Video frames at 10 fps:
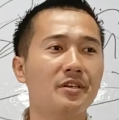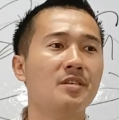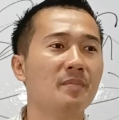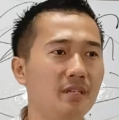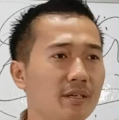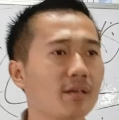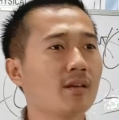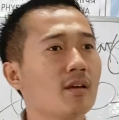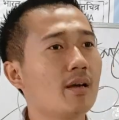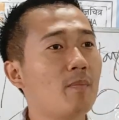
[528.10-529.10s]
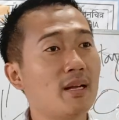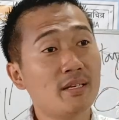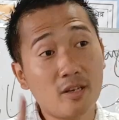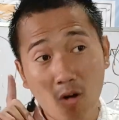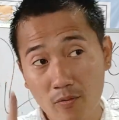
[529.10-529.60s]
this meeting. But in
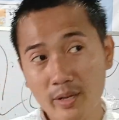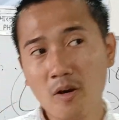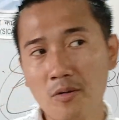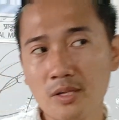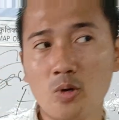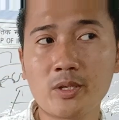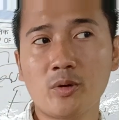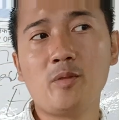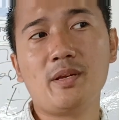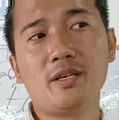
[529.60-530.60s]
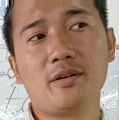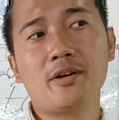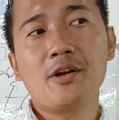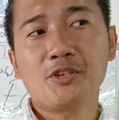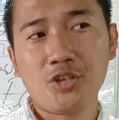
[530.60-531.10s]
the governing council, who is going to be
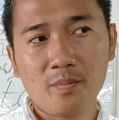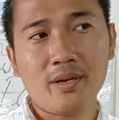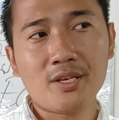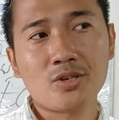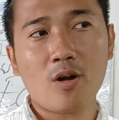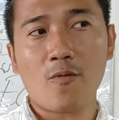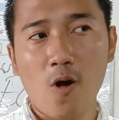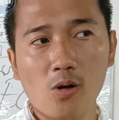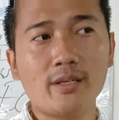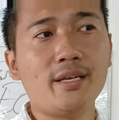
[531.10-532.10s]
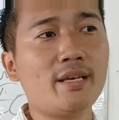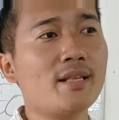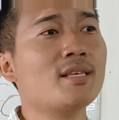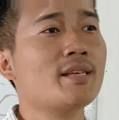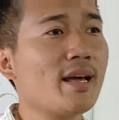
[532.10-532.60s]
there? Chief minister of all the
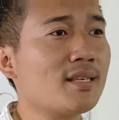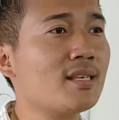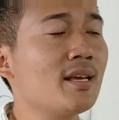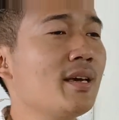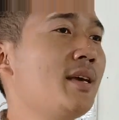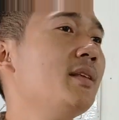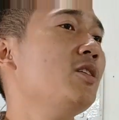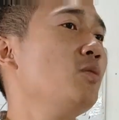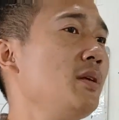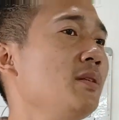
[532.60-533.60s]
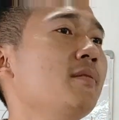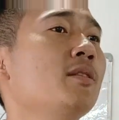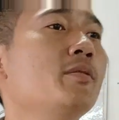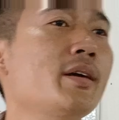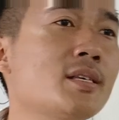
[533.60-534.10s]
Indian states. In the union
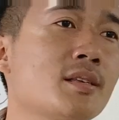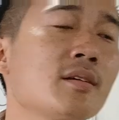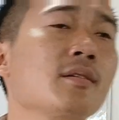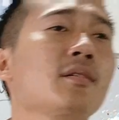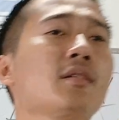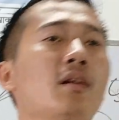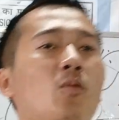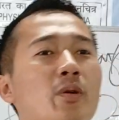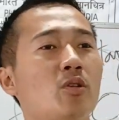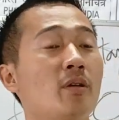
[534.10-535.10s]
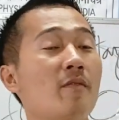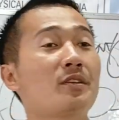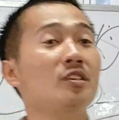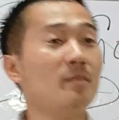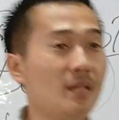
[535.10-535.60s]
territories, we don't have
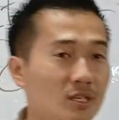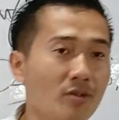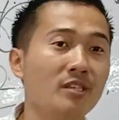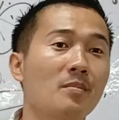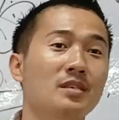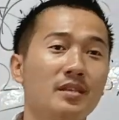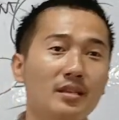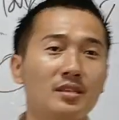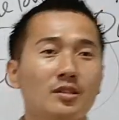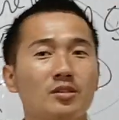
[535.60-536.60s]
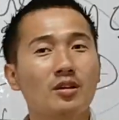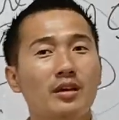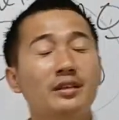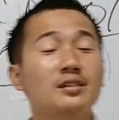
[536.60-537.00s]
a chief minister in some states, in